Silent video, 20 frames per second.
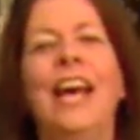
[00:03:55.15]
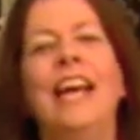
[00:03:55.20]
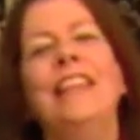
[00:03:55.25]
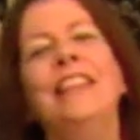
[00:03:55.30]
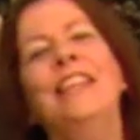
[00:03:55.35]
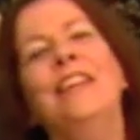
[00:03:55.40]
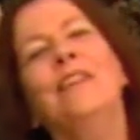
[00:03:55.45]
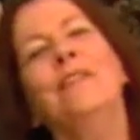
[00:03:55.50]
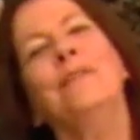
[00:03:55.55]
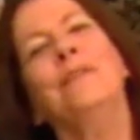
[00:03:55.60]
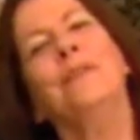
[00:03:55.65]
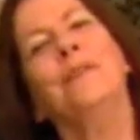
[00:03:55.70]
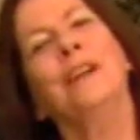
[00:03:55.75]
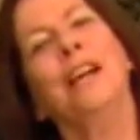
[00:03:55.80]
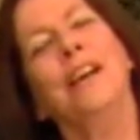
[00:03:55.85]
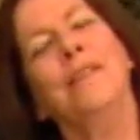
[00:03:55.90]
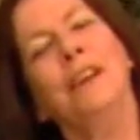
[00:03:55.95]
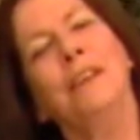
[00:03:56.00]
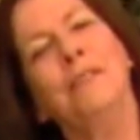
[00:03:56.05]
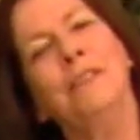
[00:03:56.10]
and therefore
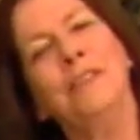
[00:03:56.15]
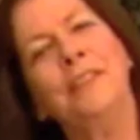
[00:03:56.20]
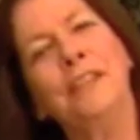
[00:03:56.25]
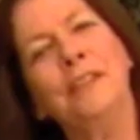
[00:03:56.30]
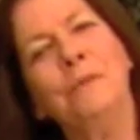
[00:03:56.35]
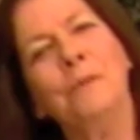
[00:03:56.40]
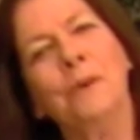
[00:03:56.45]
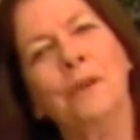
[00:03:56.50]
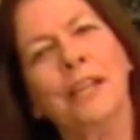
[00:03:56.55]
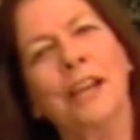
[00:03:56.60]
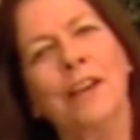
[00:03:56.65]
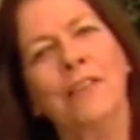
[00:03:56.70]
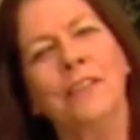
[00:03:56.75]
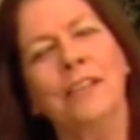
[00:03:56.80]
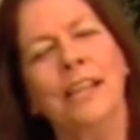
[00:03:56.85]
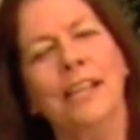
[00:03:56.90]
have everything work out